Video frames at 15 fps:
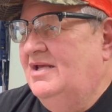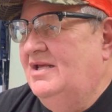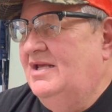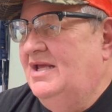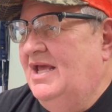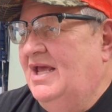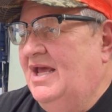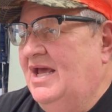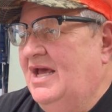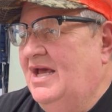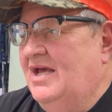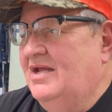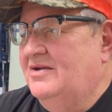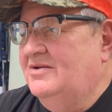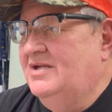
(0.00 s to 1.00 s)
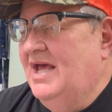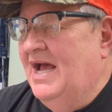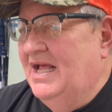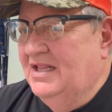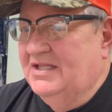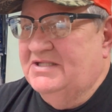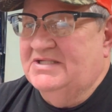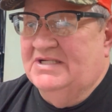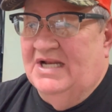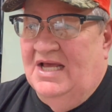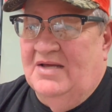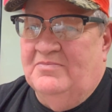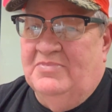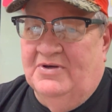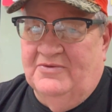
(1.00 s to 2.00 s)
And Alex and
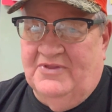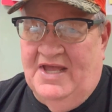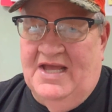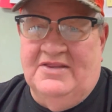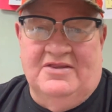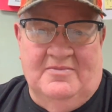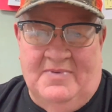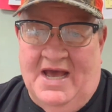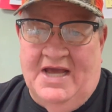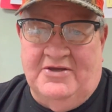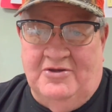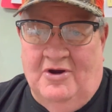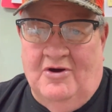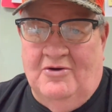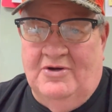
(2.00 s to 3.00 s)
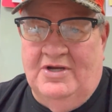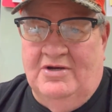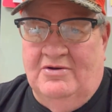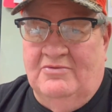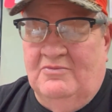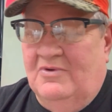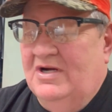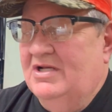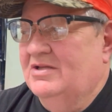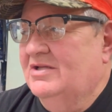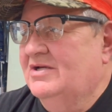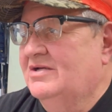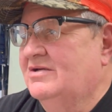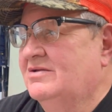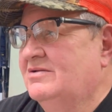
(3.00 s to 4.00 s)
I built that in the backyard here in
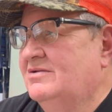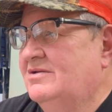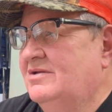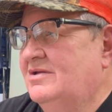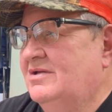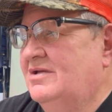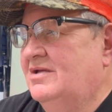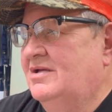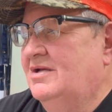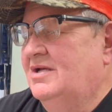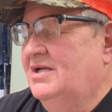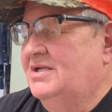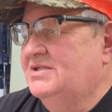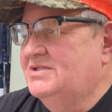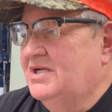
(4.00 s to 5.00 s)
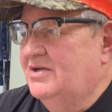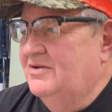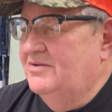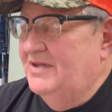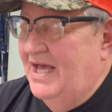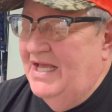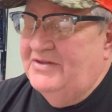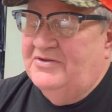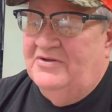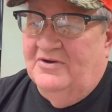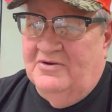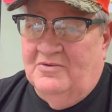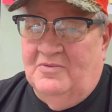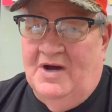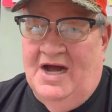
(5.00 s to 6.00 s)
Wheeling. So that
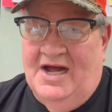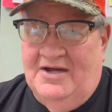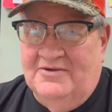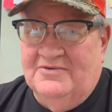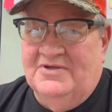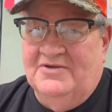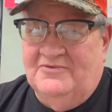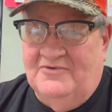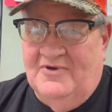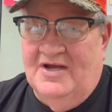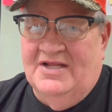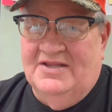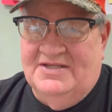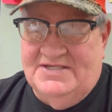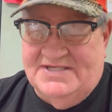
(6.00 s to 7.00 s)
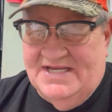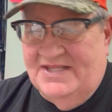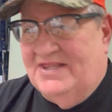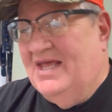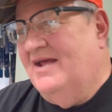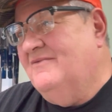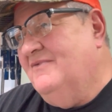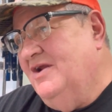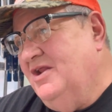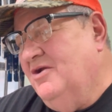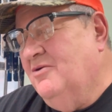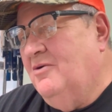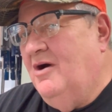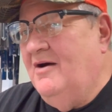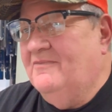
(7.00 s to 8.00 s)
took a while, and they sent that
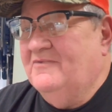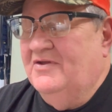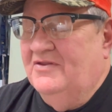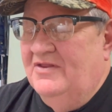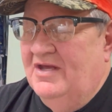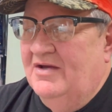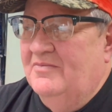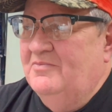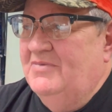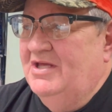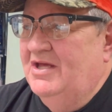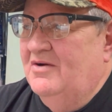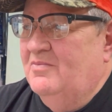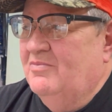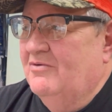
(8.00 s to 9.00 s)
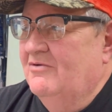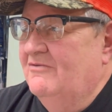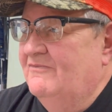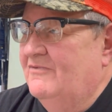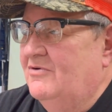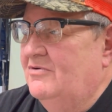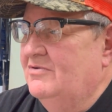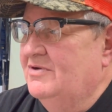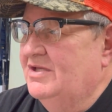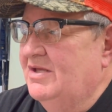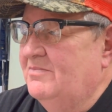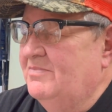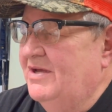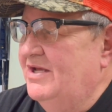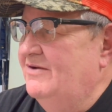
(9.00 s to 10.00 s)
video off to them to get approval and
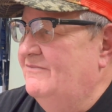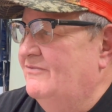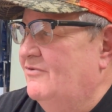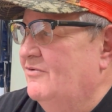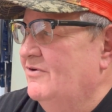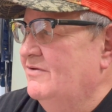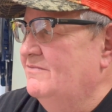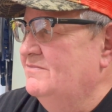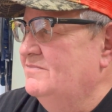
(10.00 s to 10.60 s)
get paid for it.